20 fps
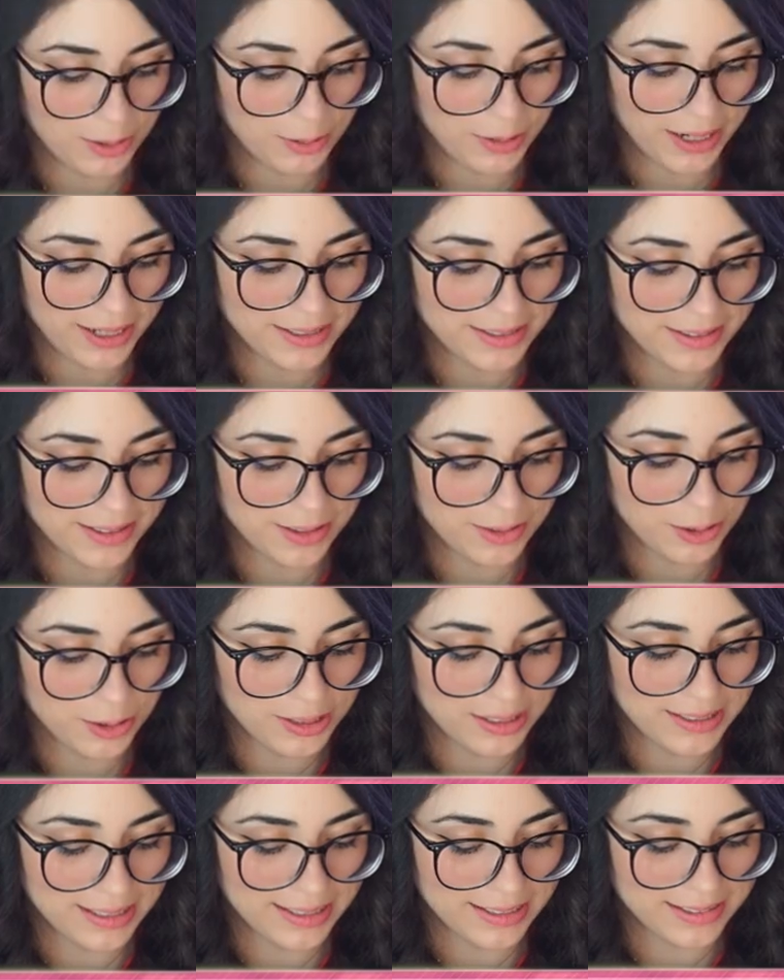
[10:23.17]
okay, this is
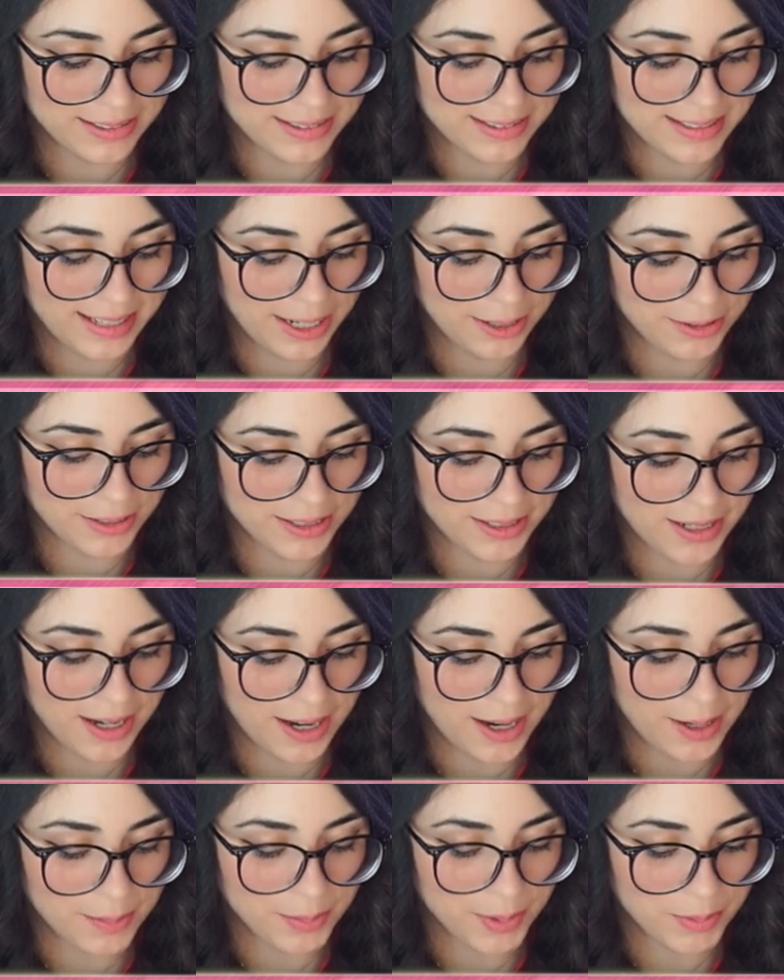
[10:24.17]
looking like a scary
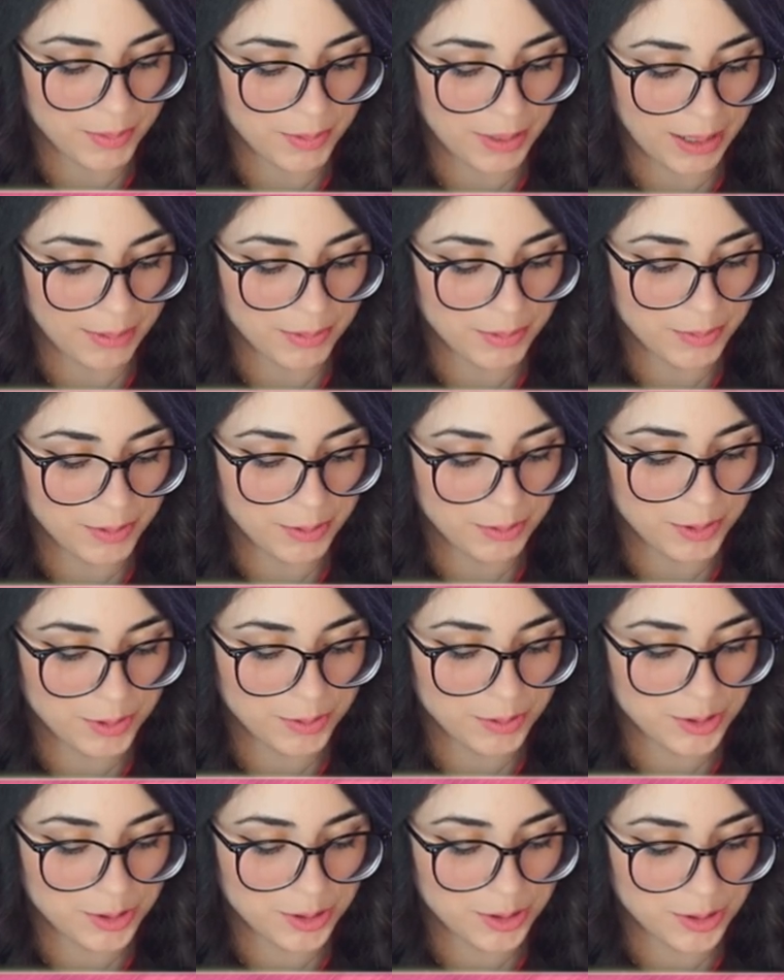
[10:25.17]
comp. I'm, I'm gonna be
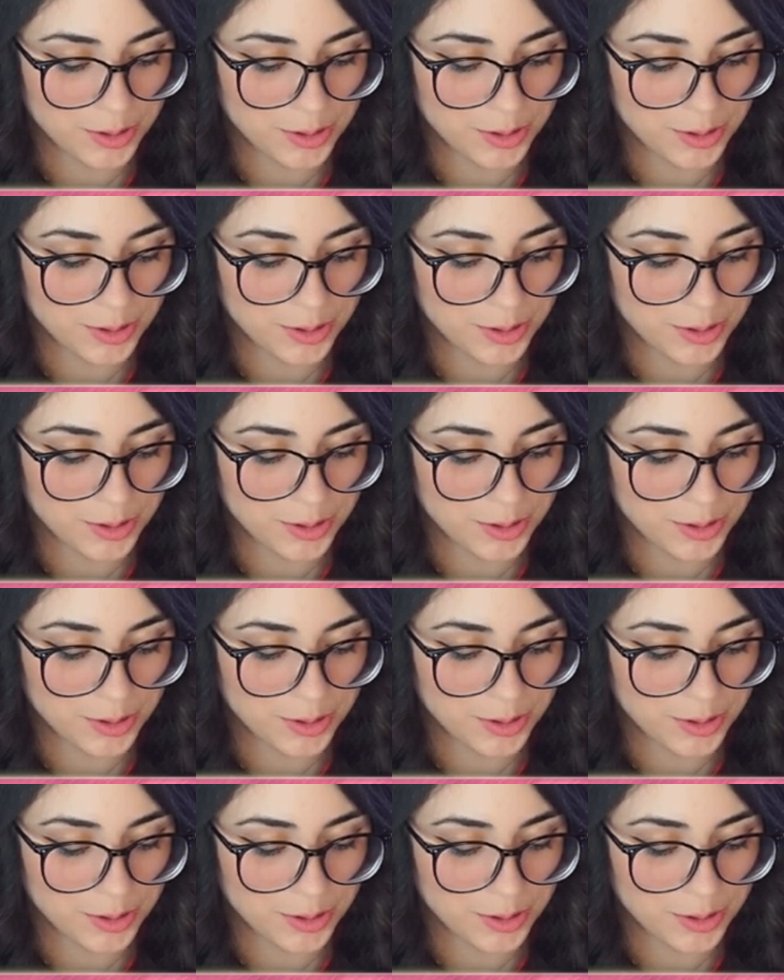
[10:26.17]
real with